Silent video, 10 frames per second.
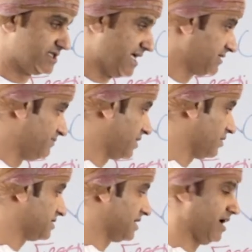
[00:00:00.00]
That's
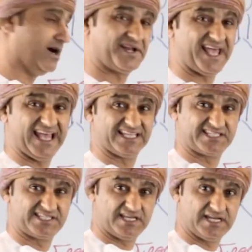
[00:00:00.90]
because they are
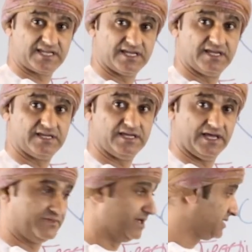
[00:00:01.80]
acidic
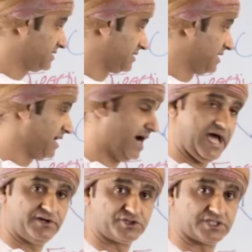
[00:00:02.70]
at this
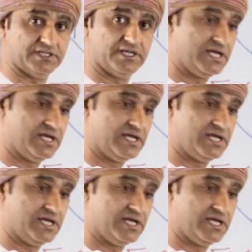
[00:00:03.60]
hydrogen.